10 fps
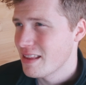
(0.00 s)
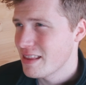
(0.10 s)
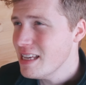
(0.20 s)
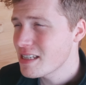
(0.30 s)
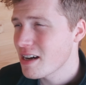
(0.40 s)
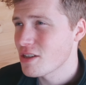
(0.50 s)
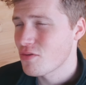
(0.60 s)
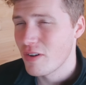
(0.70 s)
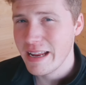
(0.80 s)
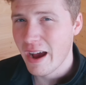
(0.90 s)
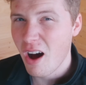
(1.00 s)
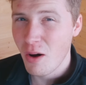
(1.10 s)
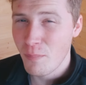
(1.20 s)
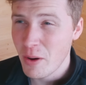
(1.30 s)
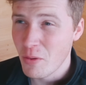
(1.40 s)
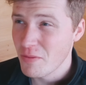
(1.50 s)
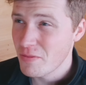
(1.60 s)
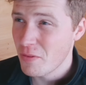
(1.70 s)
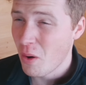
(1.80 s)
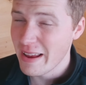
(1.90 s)
these guns really are built
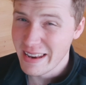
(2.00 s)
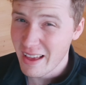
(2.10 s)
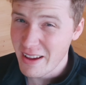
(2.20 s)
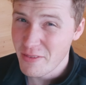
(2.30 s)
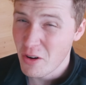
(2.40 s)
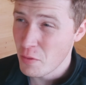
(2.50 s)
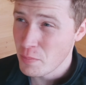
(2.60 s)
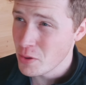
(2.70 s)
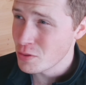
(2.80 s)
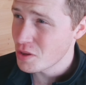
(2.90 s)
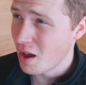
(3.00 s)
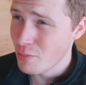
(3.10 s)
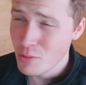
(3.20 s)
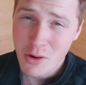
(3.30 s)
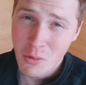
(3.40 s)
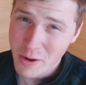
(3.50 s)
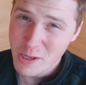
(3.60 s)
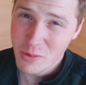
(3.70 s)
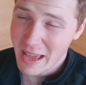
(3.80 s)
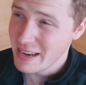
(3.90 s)
for a life of abuse that I would not wish
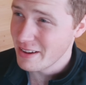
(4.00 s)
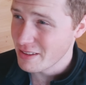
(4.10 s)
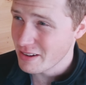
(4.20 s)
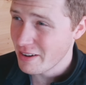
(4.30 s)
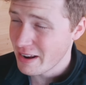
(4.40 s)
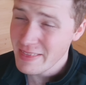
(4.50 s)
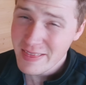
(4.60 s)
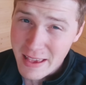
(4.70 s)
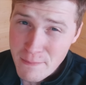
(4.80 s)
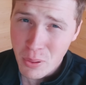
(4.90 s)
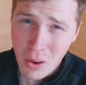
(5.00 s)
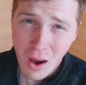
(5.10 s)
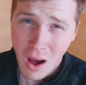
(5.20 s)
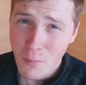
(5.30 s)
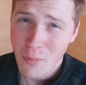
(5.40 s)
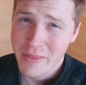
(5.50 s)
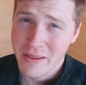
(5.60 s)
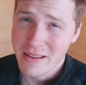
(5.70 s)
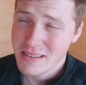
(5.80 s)
on any other gun, and they put up with it.